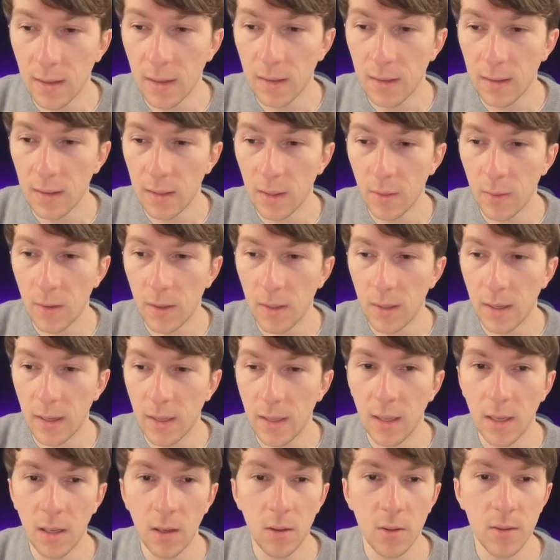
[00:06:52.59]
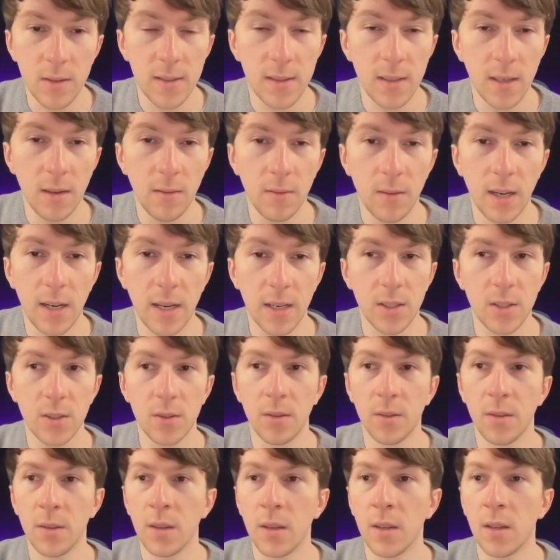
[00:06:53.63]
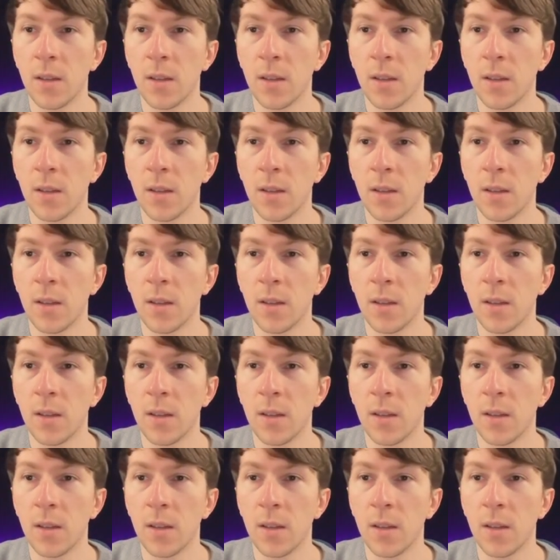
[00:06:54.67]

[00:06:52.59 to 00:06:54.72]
and then I will click here on save action.